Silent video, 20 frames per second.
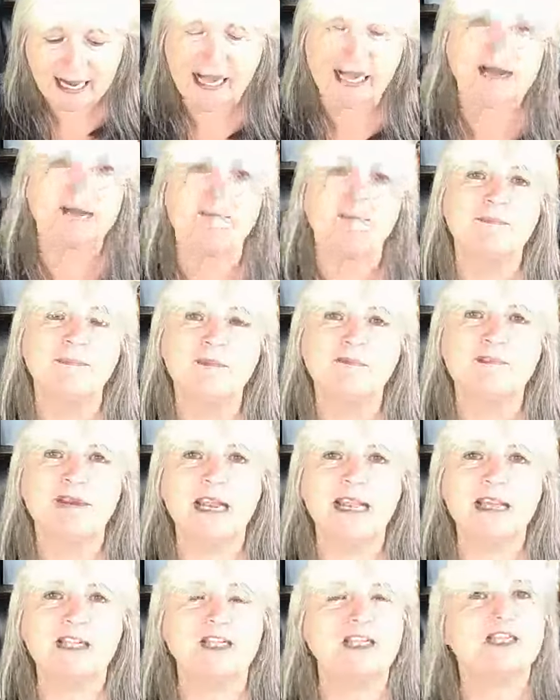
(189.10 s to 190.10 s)
the
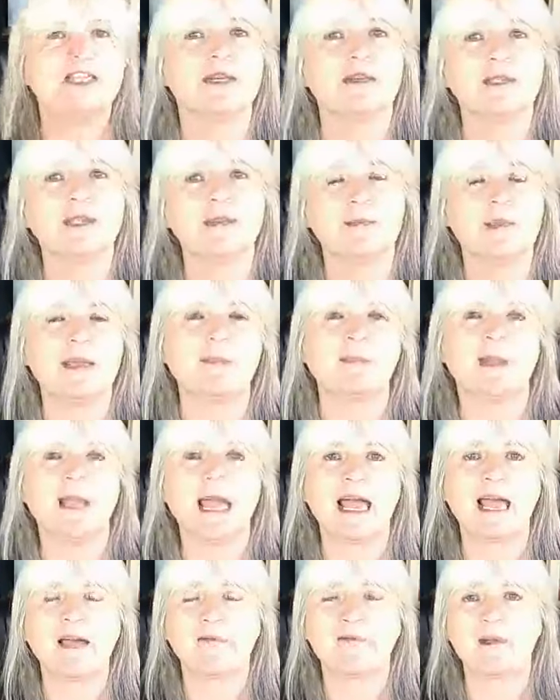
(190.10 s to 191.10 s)
relationship that people
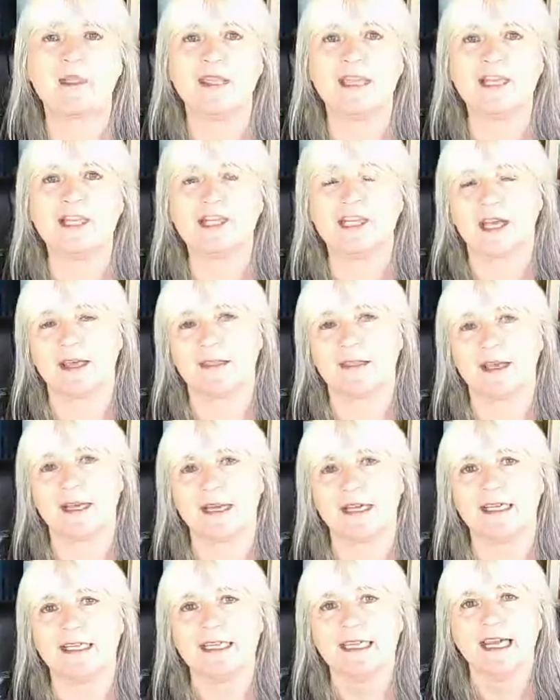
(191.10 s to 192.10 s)
have with each
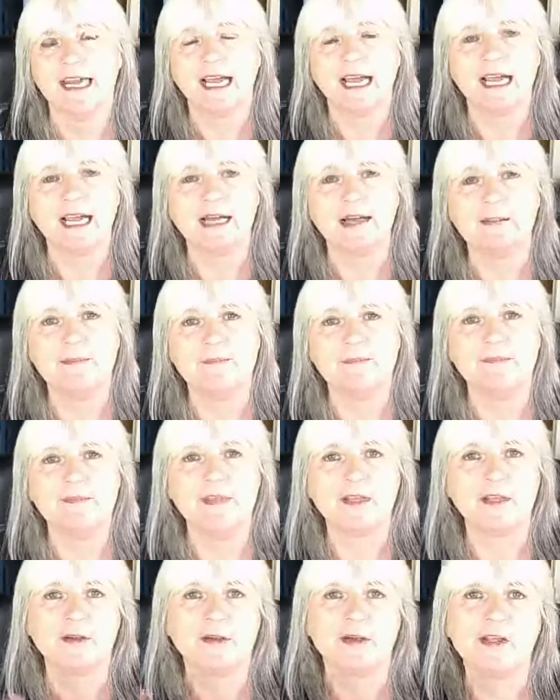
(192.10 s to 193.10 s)
other.
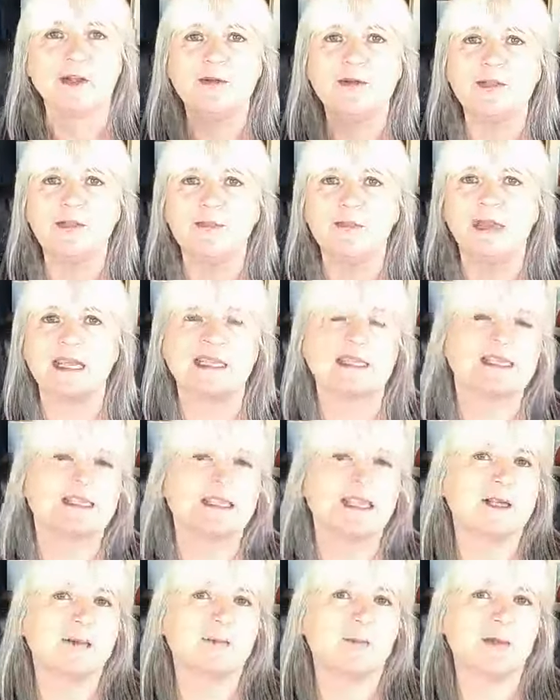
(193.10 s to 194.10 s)
Who's
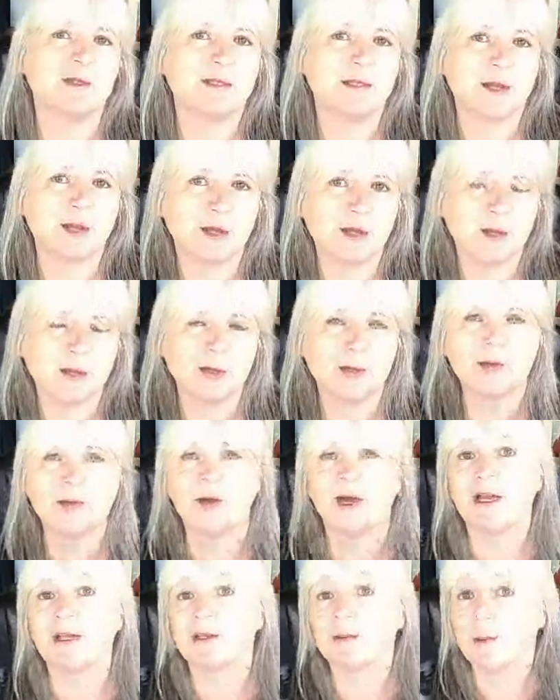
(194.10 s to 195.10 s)
mixing with who
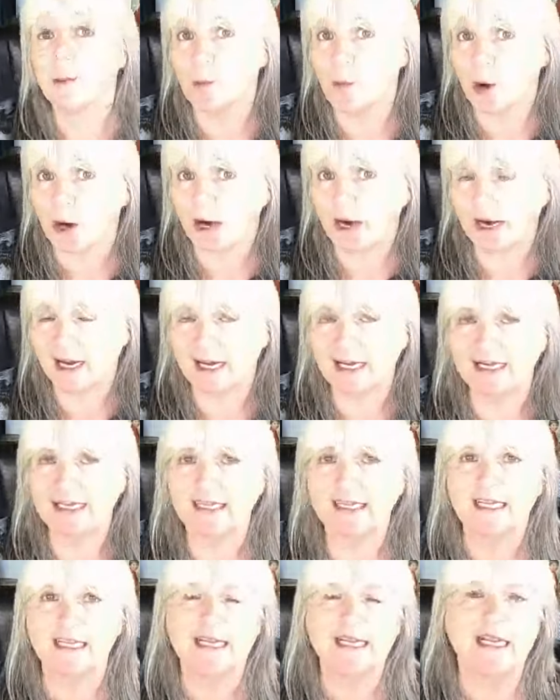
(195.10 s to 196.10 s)
and
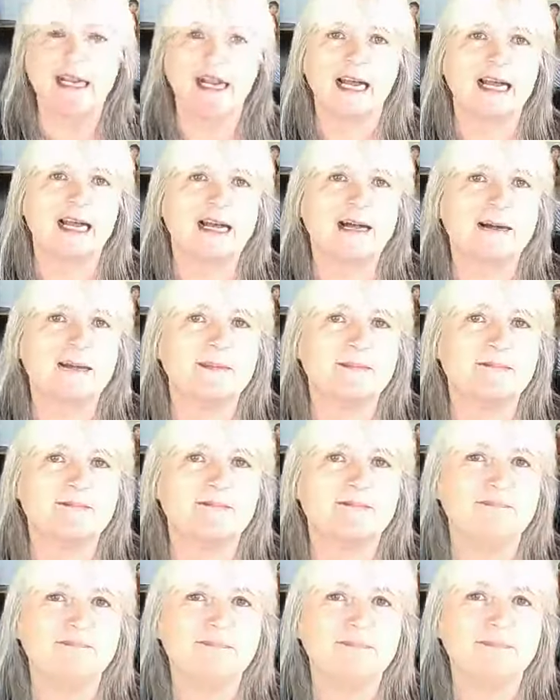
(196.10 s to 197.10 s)
why.
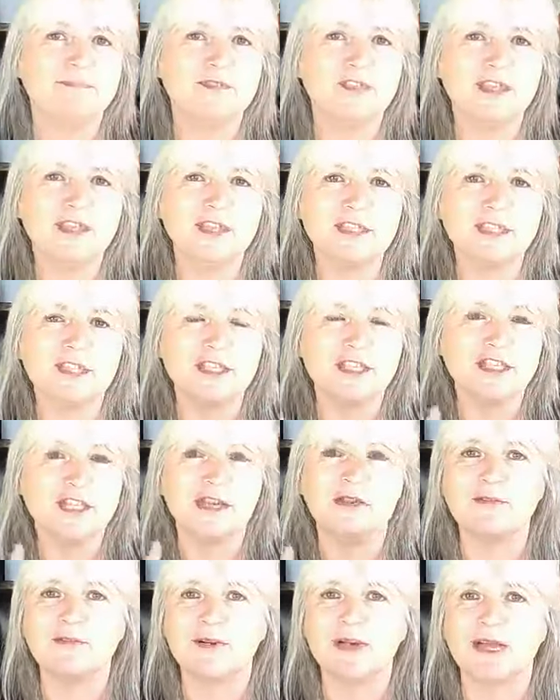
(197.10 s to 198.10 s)
Just the
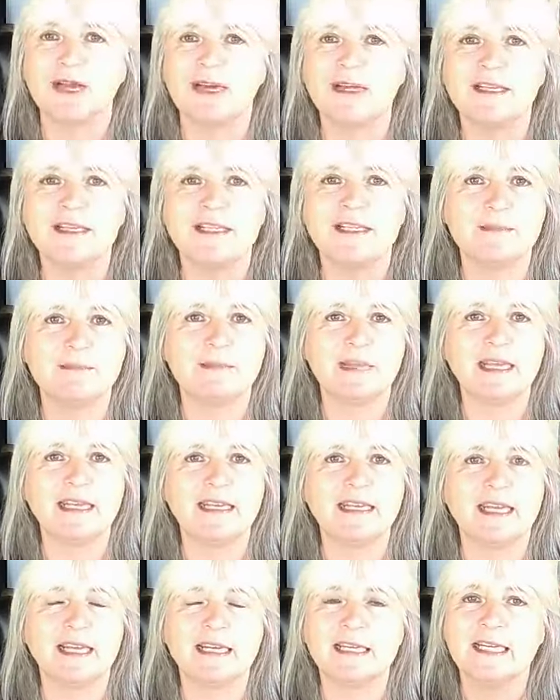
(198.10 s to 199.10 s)
general kind of
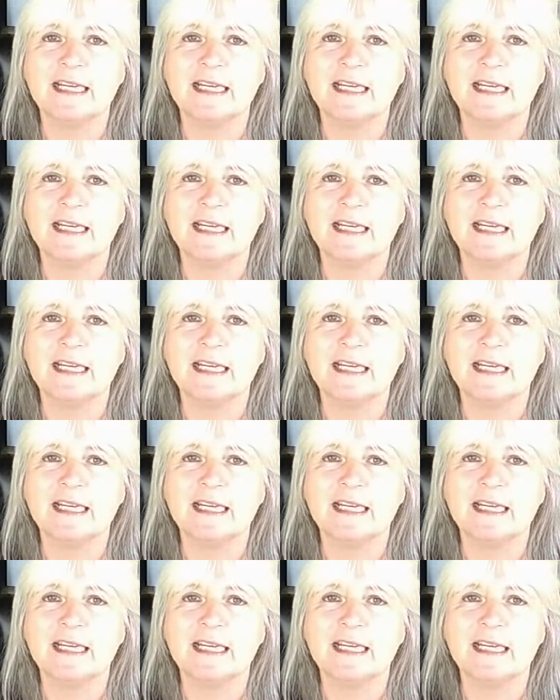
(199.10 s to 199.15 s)
demeanour,